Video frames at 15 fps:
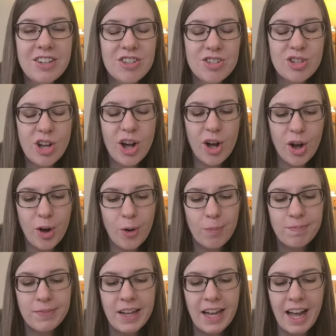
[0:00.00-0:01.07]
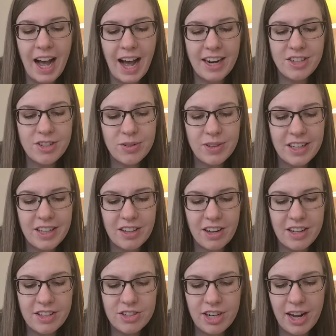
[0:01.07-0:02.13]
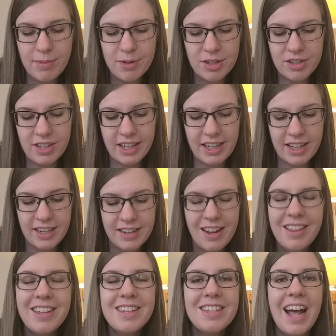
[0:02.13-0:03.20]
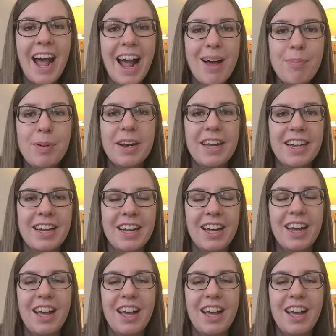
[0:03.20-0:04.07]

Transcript: So I just don't think a lot of the chapters, like, nothing's happening.